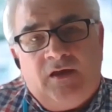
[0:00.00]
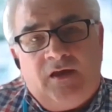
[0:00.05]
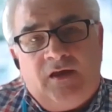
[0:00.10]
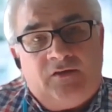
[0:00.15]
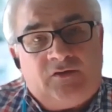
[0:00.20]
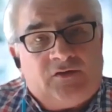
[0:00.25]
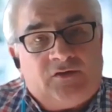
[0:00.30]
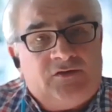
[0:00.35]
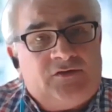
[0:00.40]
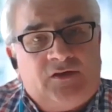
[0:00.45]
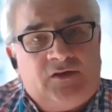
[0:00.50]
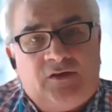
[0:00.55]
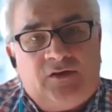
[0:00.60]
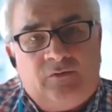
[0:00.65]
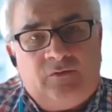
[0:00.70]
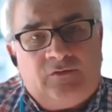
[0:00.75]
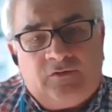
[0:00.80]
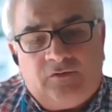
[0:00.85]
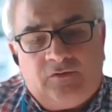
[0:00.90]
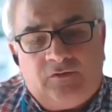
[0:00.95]
is
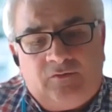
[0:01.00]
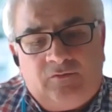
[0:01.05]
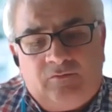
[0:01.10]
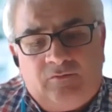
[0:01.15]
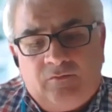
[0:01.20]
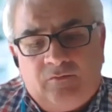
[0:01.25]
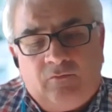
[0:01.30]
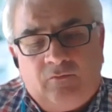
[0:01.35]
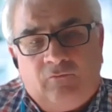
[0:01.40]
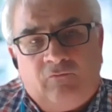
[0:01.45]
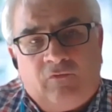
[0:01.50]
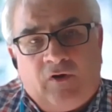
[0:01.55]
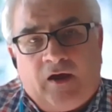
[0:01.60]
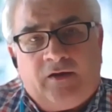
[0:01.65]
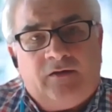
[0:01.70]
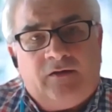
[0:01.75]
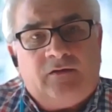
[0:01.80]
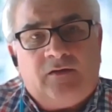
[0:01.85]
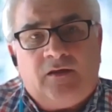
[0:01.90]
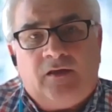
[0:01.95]
continuing to
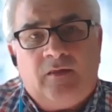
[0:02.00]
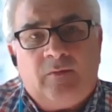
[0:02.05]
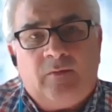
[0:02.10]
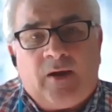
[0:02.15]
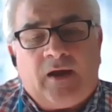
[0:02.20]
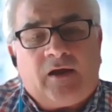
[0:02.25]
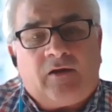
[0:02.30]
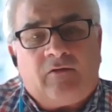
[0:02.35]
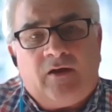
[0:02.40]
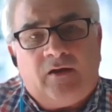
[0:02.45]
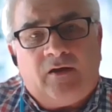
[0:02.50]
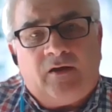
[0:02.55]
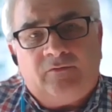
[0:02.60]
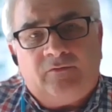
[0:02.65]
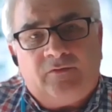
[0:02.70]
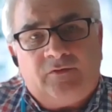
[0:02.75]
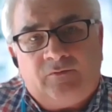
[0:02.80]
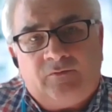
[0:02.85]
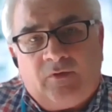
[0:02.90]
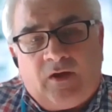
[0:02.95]
run in the
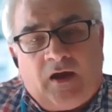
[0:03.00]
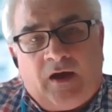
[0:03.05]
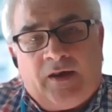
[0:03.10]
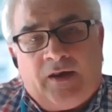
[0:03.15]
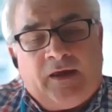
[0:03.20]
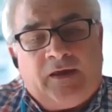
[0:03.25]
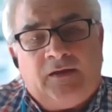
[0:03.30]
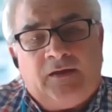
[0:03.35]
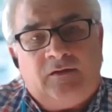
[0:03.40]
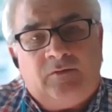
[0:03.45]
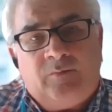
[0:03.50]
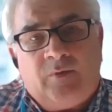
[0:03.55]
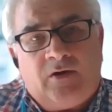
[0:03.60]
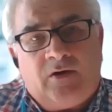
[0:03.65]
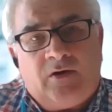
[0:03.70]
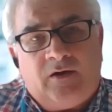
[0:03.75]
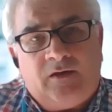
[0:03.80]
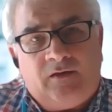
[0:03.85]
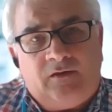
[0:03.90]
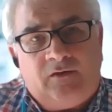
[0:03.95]
background unaided
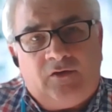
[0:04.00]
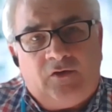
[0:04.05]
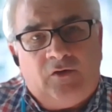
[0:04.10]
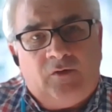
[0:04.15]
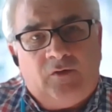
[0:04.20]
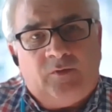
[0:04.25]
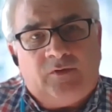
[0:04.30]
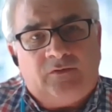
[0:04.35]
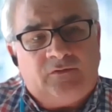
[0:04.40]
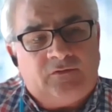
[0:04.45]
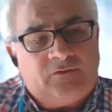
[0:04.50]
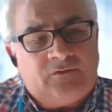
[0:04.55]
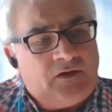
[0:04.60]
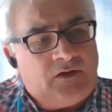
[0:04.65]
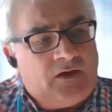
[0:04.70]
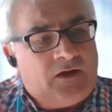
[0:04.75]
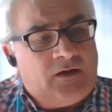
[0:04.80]
by humans.